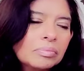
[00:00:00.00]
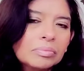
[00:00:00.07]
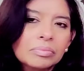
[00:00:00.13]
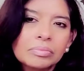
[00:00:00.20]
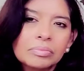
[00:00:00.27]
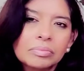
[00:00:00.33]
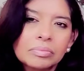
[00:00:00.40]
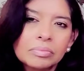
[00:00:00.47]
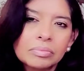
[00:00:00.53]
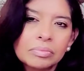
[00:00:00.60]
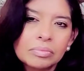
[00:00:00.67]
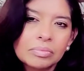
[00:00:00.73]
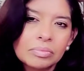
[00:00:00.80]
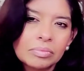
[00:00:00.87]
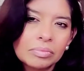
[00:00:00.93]

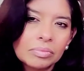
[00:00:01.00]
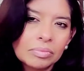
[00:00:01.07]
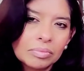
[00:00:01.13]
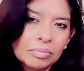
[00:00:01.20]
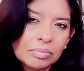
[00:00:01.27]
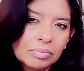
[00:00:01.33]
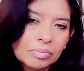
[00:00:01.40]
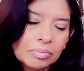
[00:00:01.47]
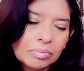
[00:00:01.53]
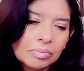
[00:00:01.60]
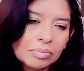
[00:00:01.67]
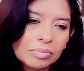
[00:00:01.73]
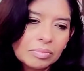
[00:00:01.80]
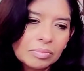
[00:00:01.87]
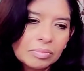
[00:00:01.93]

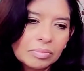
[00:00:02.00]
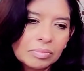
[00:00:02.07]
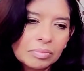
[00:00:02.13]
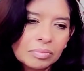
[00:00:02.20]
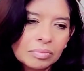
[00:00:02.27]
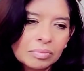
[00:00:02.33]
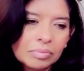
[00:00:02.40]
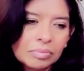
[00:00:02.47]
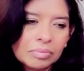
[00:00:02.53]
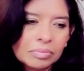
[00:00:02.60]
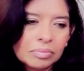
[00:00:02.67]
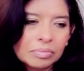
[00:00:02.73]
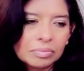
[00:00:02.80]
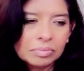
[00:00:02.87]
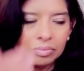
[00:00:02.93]

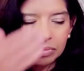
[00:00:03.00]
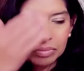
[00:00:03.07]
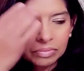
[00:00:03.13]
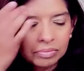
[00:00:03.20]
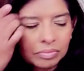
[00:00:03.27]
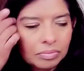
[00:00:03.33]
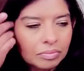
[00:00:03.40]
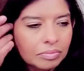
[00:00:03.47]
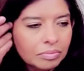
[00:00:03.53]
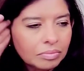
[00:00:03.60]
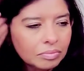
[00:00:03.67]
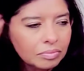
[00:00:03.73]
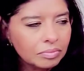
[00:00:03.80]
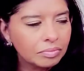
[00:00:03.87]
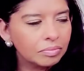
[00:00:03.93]

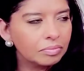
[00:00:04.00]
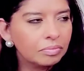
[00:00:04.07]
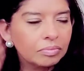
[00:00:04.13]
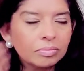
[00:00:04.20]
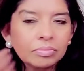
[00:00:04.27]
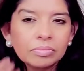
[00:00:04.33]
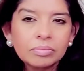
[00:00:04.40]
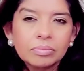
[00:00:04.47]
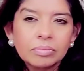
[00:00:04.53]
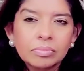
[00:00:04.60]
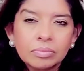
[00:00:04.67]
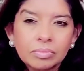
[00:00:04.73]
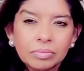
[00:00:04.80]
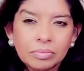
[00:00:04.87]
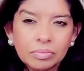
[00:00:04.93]

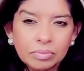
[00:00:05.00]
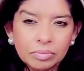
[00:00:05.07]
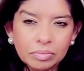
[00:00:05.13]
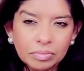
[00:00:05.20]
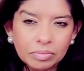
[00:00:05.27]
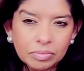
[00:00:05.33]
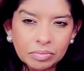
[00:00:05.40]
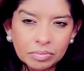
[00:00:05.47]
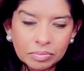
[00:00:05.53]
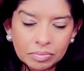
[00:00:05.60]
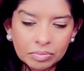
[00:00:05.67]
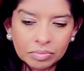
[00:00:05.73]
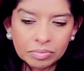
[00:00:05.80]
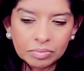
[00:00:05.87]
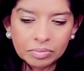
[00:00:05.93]

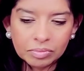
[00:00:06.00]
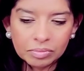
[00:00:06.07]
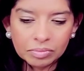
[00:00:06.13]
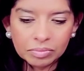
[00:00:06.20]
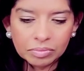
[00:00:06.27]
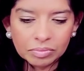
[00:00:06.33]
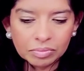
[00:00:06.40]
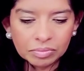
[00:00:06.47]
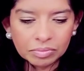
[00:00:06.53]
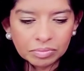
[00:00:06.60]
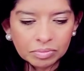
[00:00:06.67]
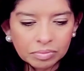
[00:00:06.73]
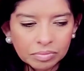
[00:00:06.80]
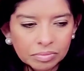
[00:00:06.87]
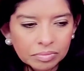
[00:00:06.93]

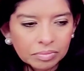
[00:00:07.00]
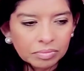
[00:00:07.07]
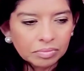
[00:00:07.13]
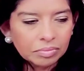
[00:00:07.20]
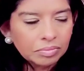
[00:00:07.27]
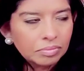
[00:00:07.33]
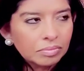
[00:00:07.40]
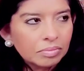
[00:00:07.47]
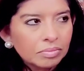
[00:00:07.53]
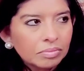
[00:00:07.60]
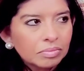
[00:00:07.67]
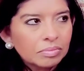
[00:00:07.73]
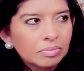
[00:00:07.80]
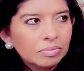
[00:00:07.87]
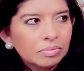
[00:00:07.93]
(not speaking)